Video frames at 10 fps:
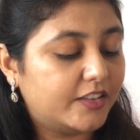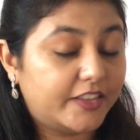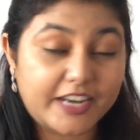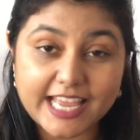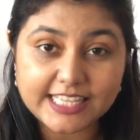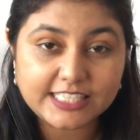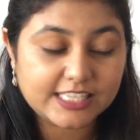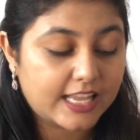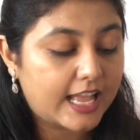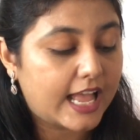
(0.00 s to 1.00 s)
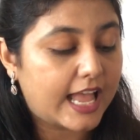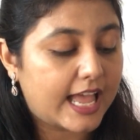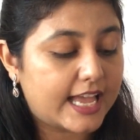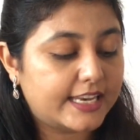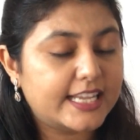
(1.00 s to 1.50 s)
threads,
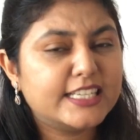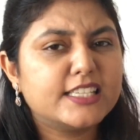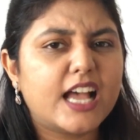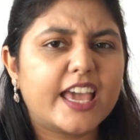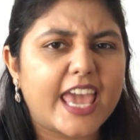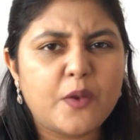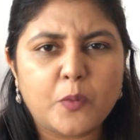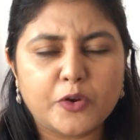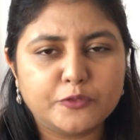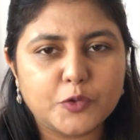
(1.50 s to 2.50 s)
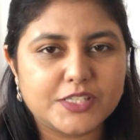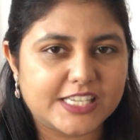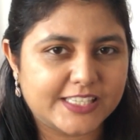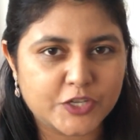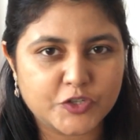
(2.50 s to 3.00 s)
and it is again one of those
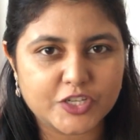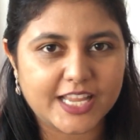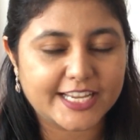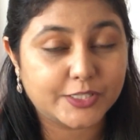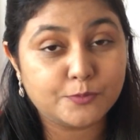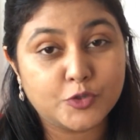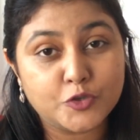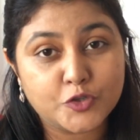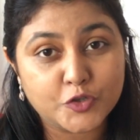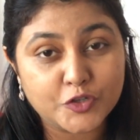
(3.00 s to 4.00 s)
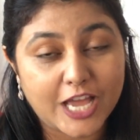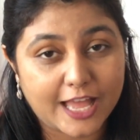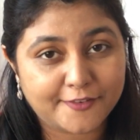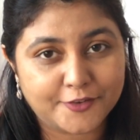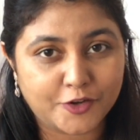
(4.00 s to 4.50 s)
essential items you should
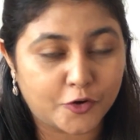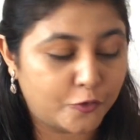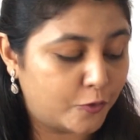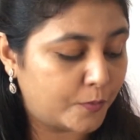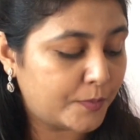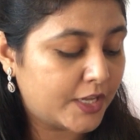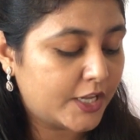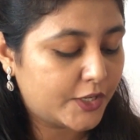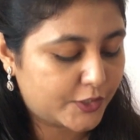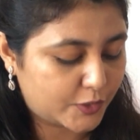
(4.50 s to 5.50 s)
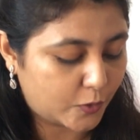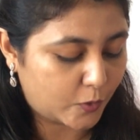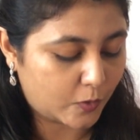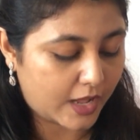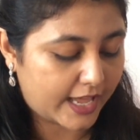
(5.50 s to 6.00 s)
have in your home.
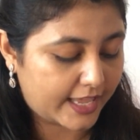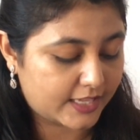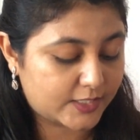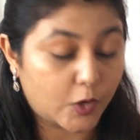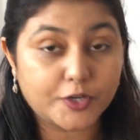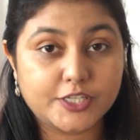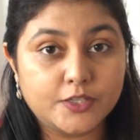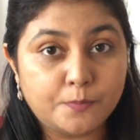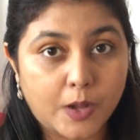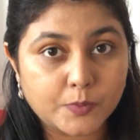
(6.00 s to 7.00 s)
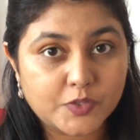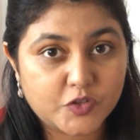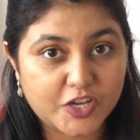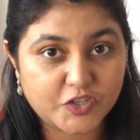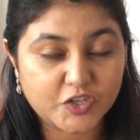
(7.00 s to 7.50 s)
So I saw it in Pound
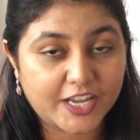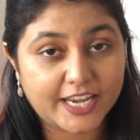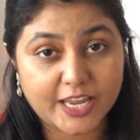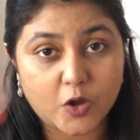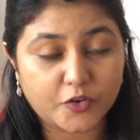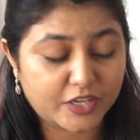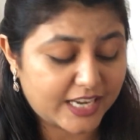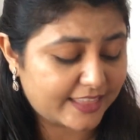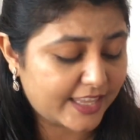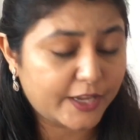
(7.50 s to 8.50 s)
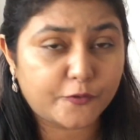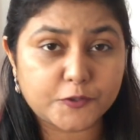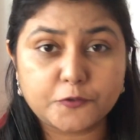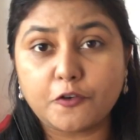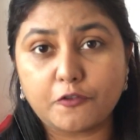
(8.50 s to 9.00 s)
Stretcher and I got it. I think it
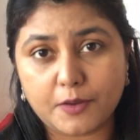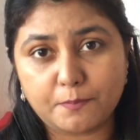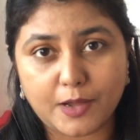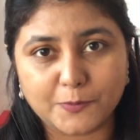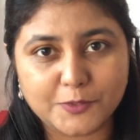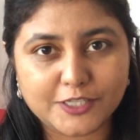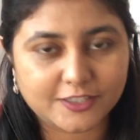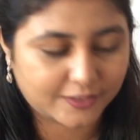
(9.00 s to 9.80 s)
was for £1.